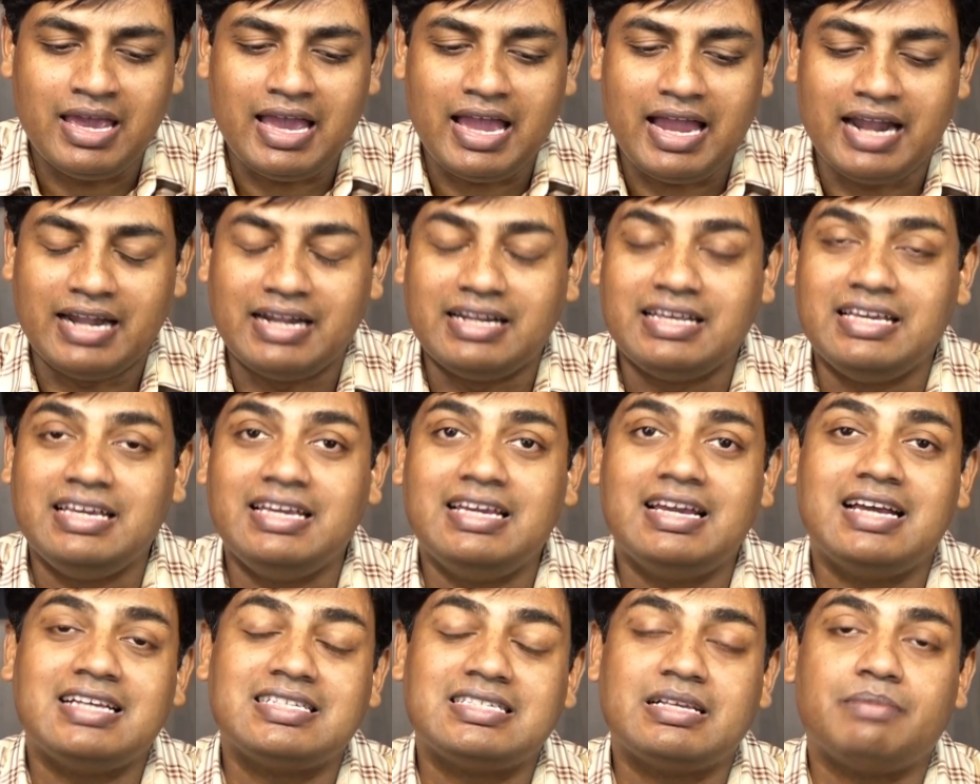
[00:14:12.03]
and he
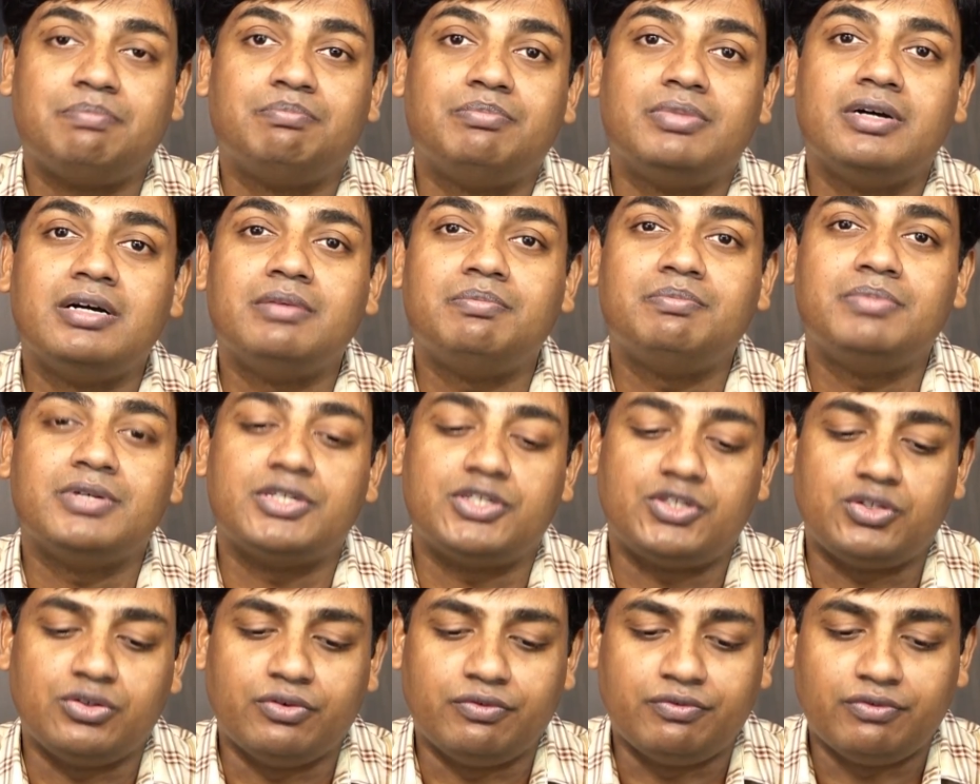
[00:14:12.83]
has a
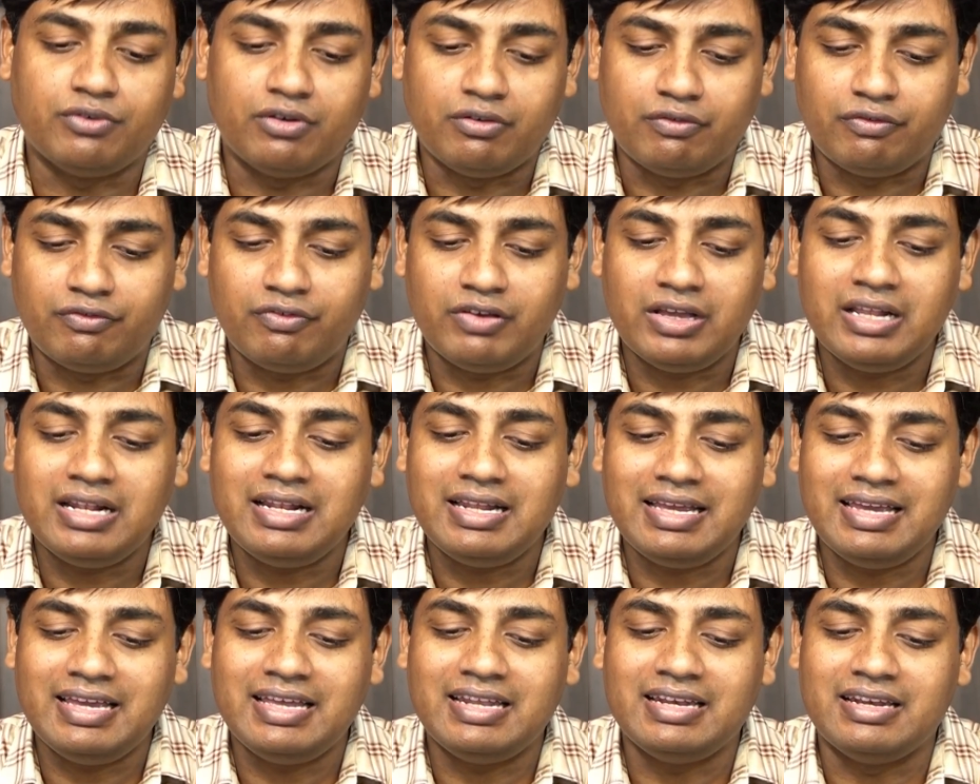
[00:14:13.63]
purpose to fulfill
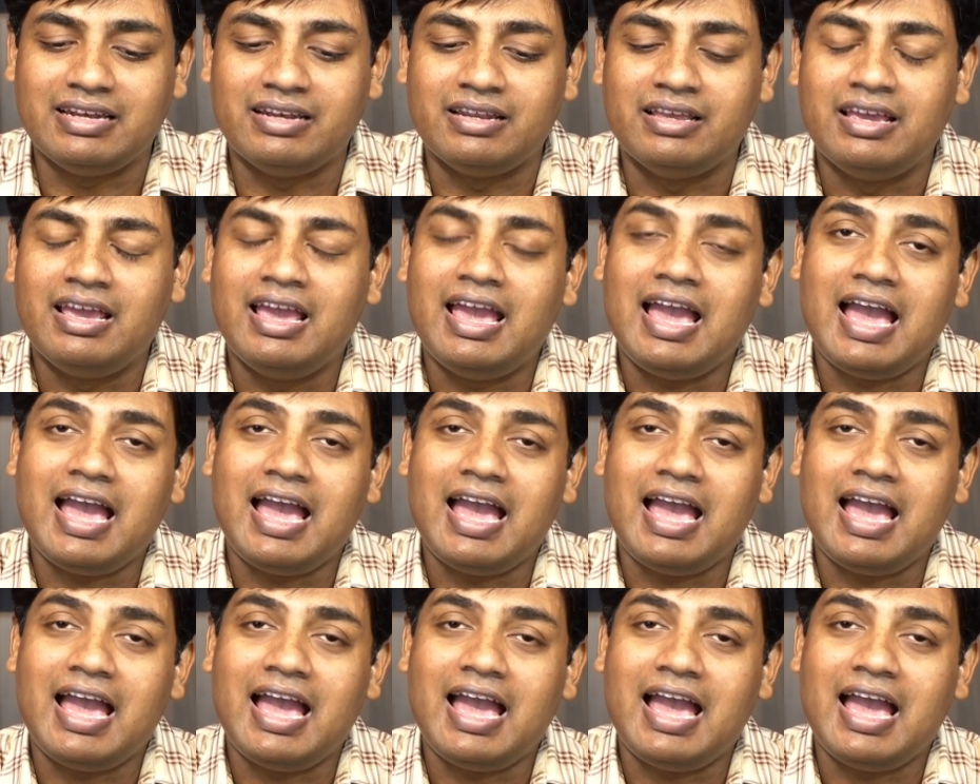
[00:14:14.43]
in